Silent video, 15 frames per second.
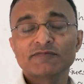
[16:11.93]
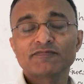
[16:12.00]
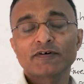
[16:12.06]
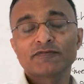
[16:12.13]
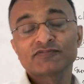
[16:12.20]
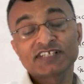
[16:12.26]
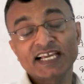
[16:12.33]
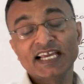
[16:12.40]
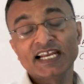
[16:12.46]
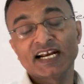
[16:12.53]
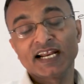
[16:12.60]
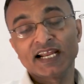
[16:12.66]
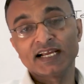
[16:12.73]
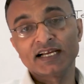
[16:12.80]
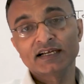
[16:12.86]
from
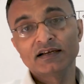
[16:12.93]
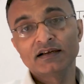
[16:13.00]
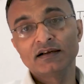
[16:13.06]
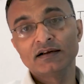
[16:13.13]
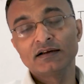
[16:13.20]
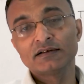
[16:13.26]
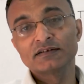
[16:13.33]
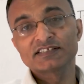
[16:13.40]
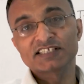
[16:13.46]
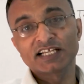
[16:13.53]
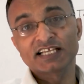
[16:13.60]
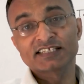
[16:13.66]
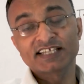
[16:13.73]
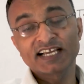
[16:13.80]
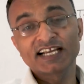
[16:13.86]
second ring,
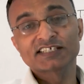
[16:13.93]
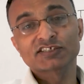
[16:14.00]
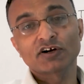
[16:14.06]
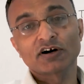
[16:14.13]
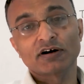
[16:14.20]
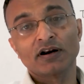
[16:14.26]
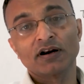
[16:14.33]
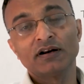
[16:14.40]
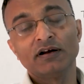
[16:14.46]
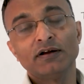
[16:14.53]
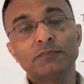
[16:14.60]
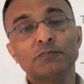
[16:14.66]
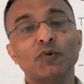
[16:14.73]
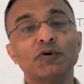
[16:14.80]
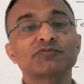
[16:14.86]
second circle,
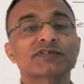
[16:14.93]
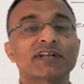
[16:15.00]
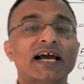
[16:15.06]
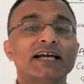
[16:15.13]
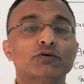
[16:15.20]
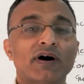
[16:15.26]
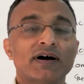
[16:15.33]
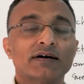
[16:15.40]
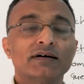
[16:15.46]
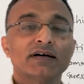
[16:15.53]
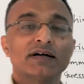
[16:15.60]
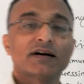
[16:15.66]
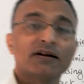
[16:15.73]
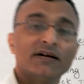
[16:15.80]
moves rightward,